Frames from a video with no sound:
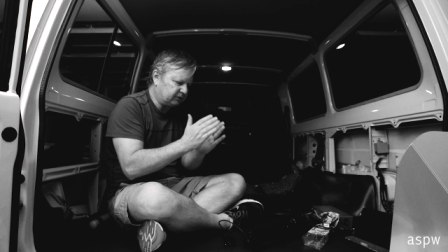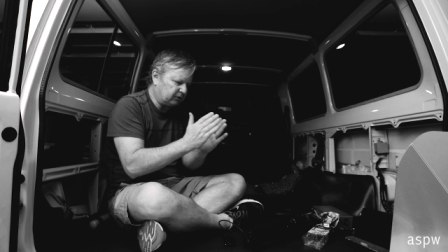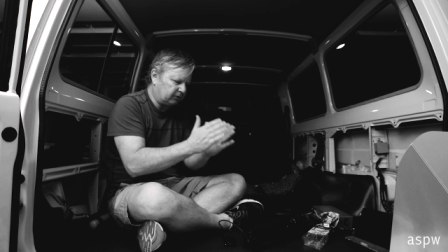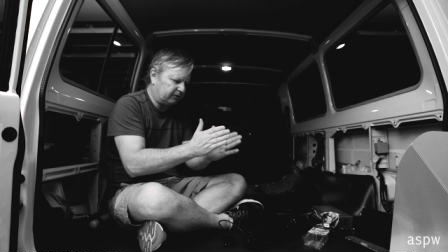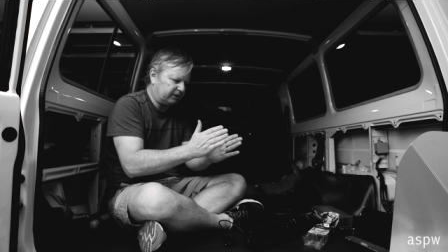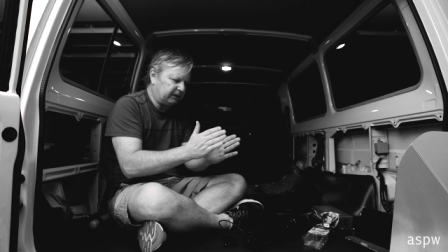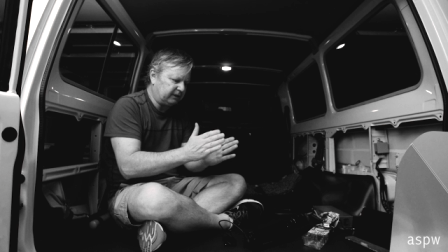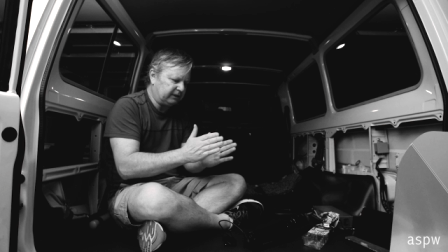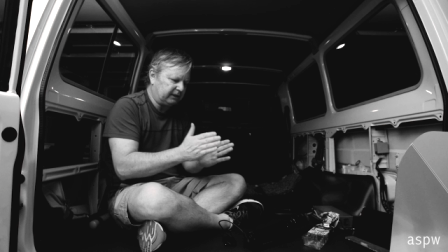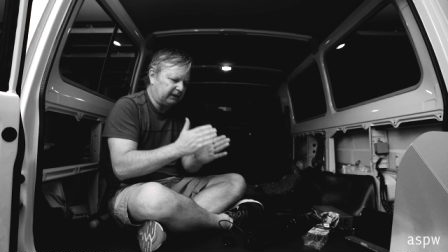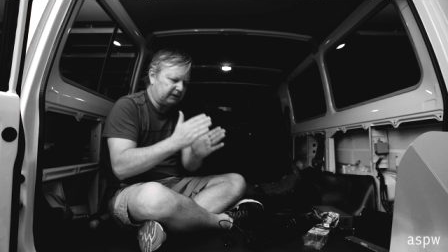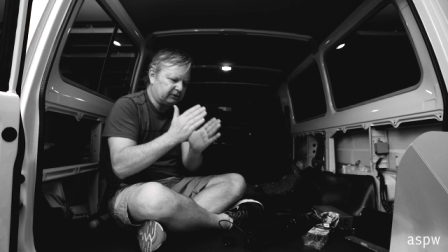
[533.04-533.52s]

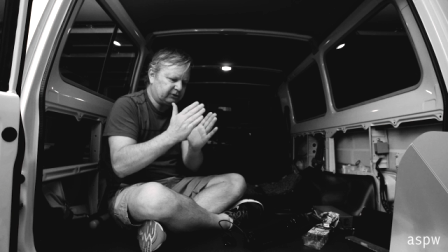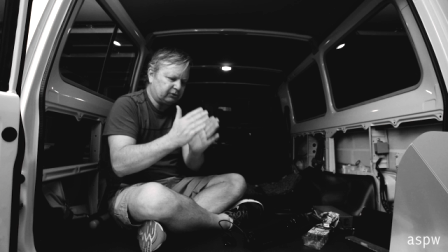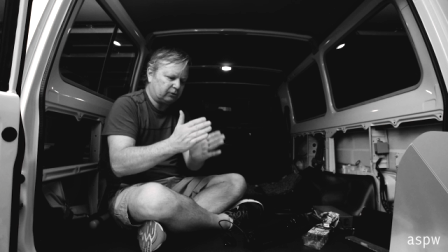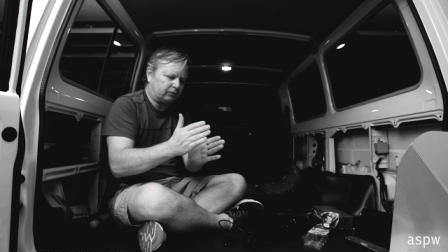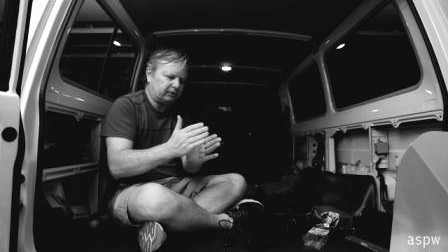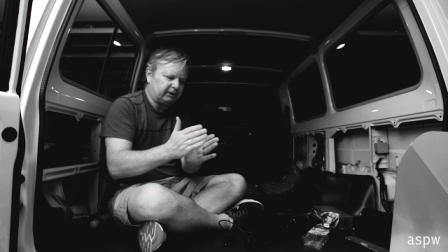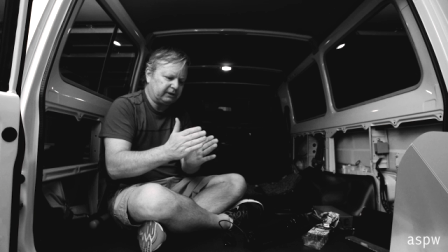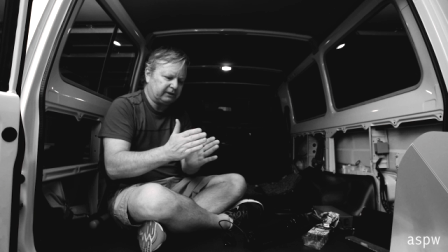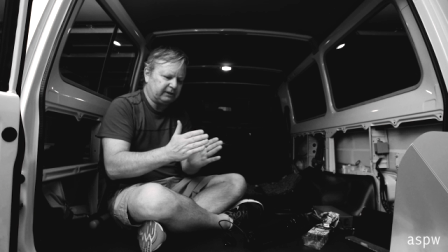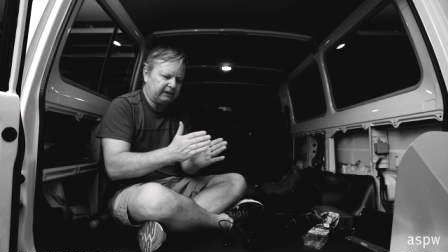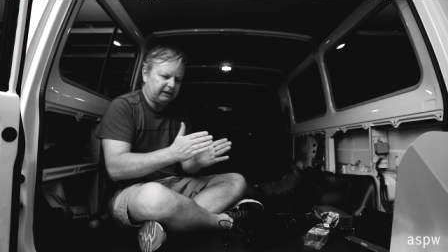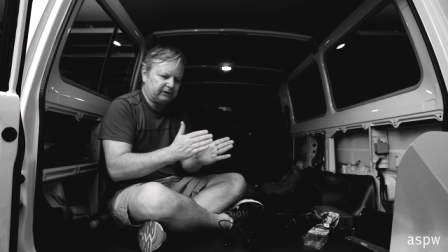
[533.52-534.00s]
shot, then that
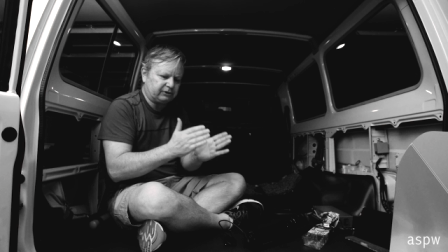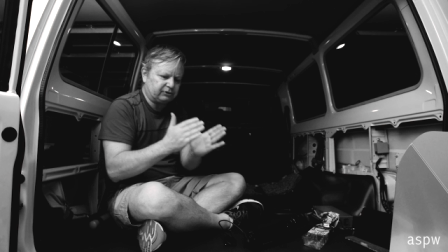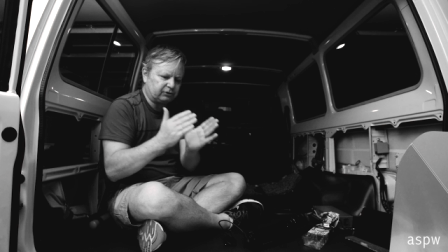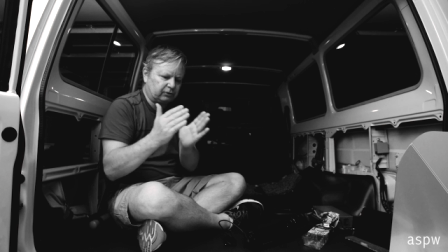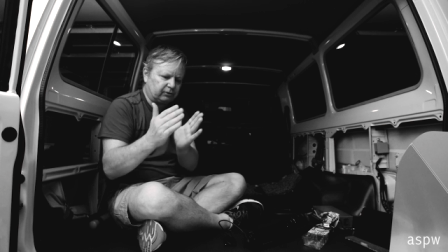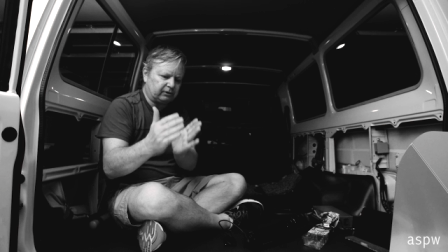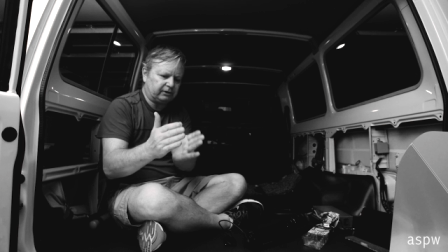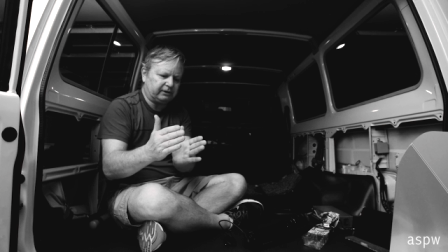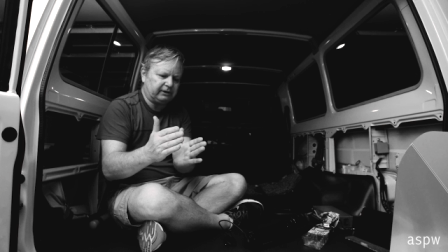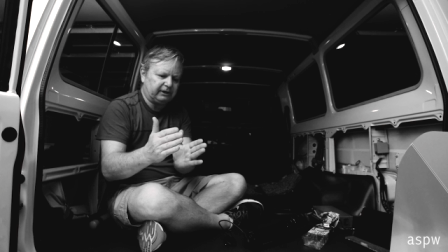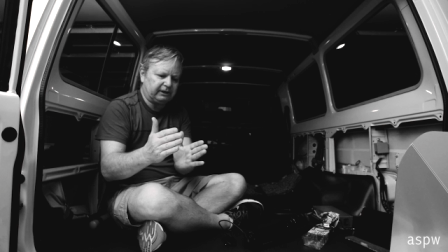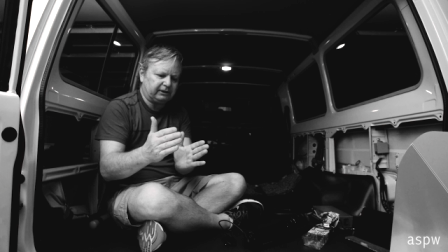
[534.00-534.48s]
shot, then that
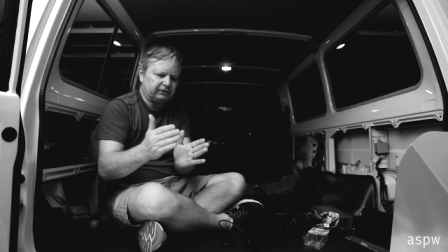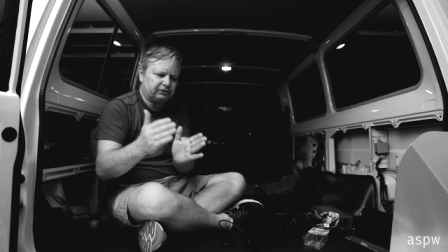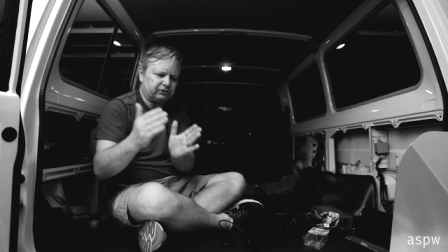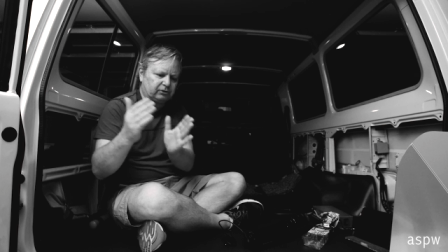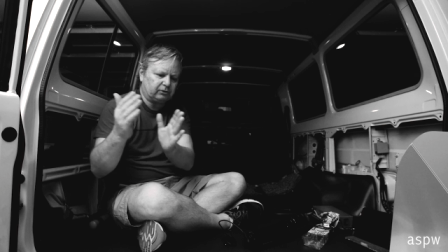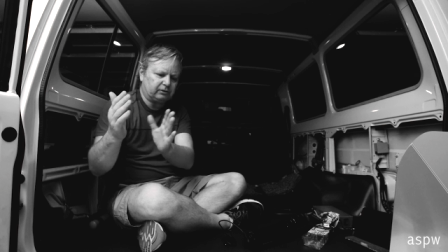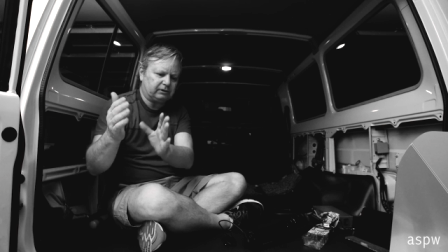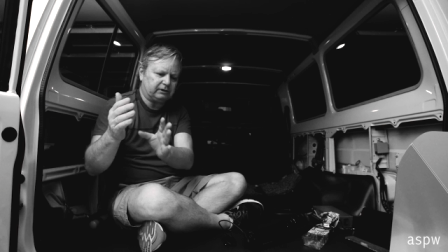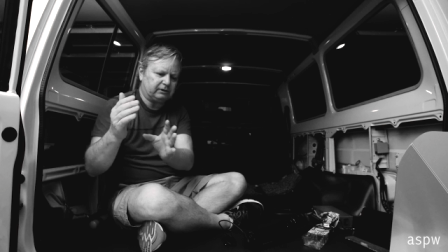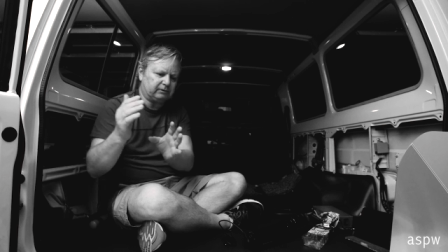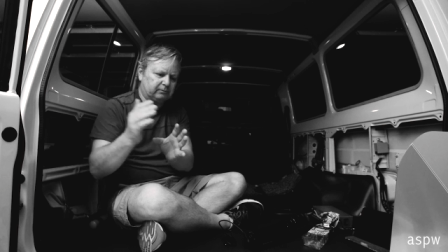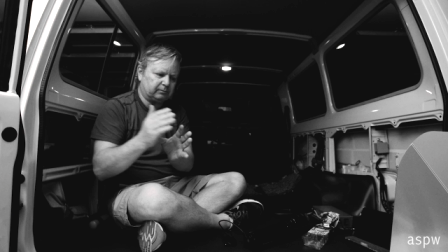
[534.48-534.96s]
shot, and that
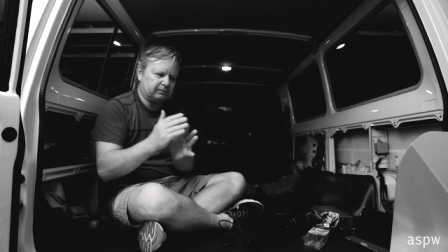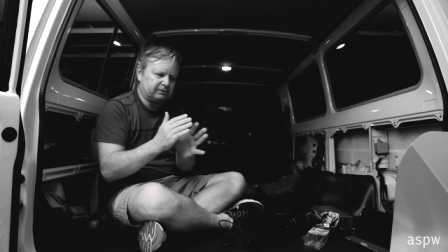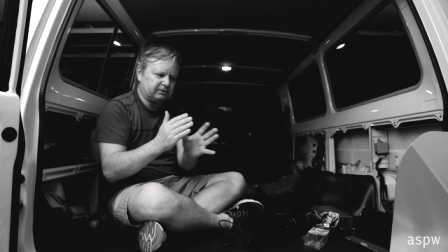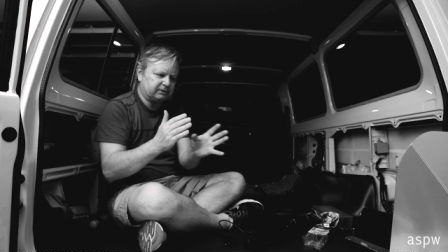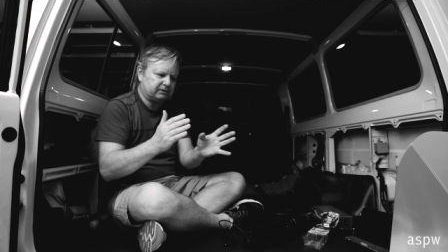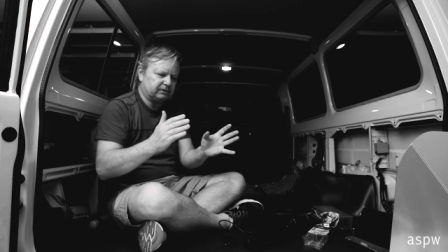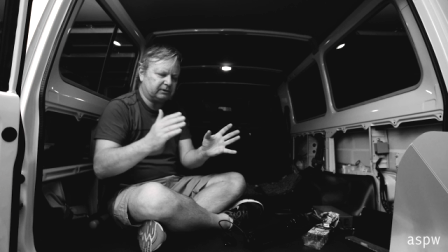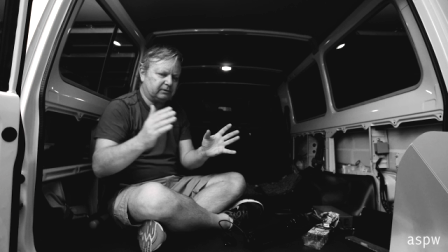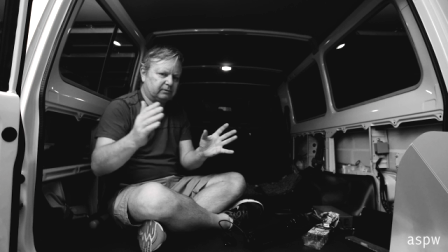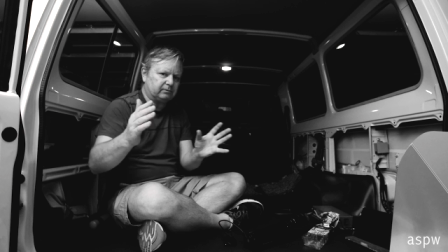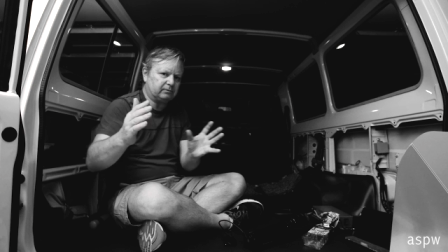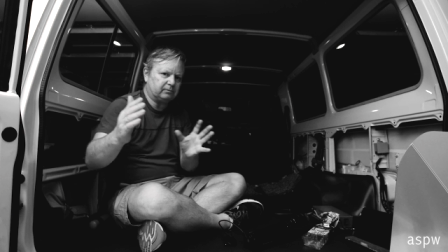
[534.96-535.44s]
shot. It
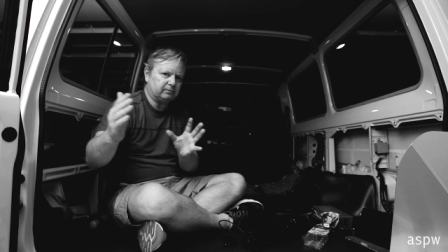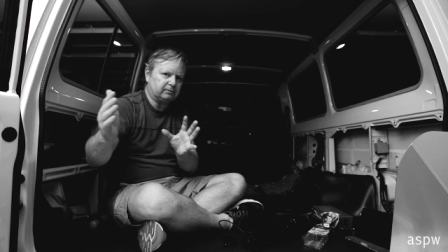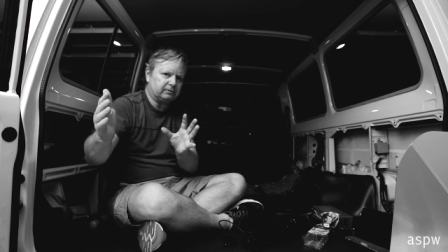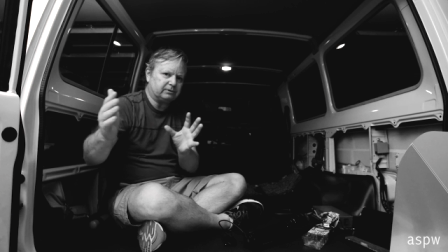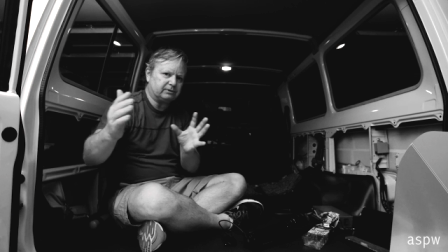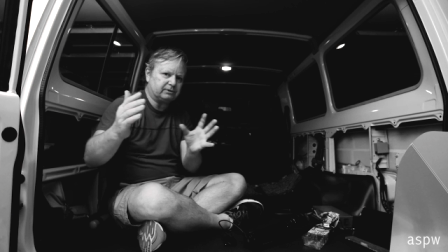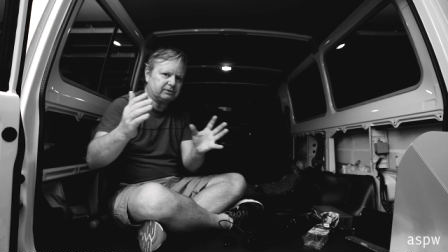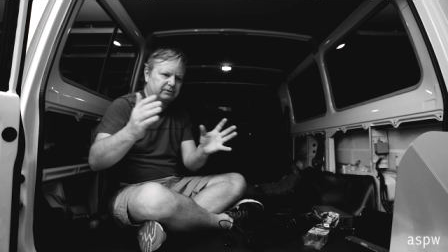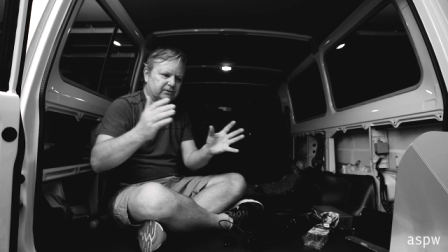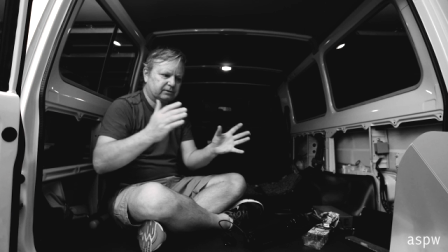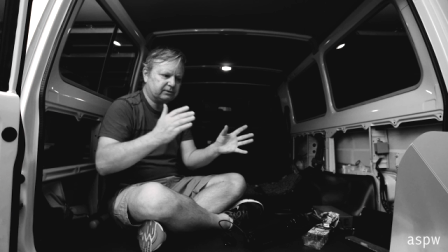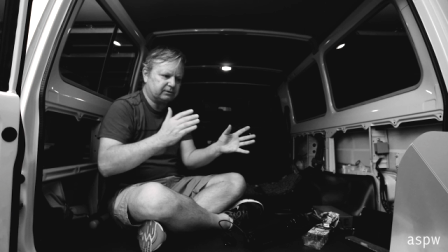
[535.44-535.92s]
was it
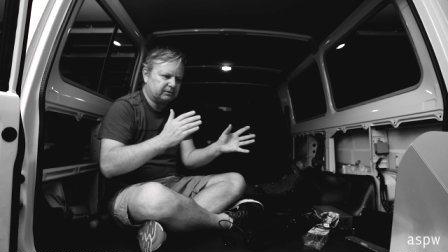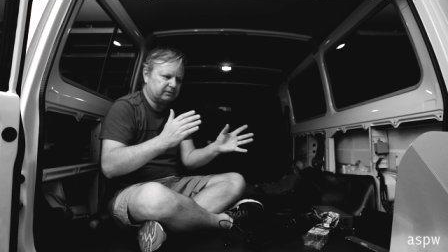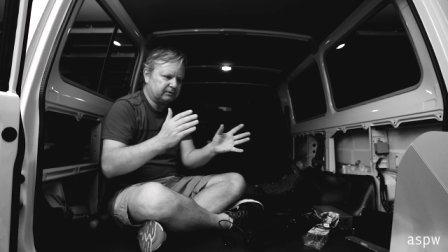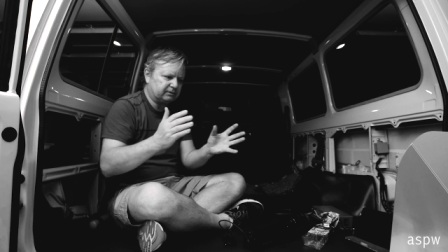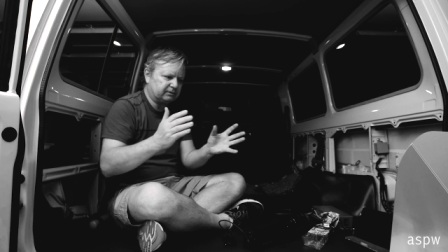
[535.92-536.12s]
was,